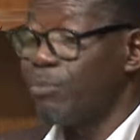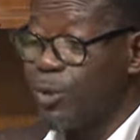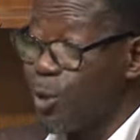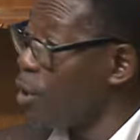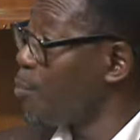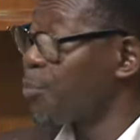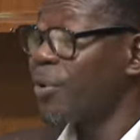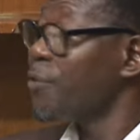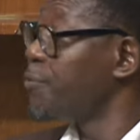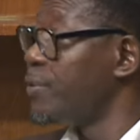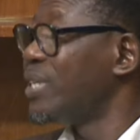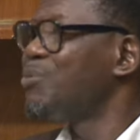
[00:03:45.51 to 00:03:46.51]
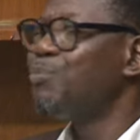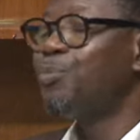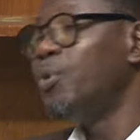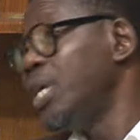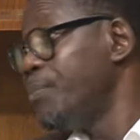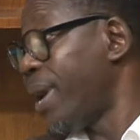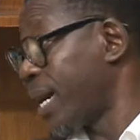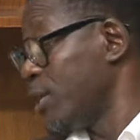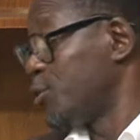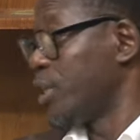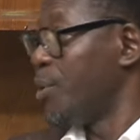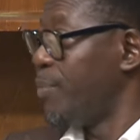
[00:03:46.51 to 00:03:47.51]
your profit, pull it back
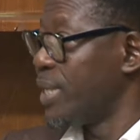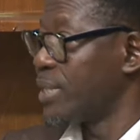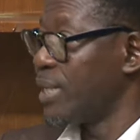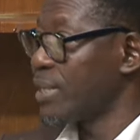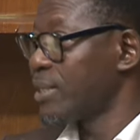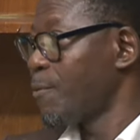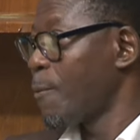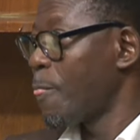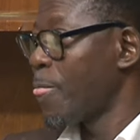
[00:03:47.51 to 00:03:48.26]
into the business.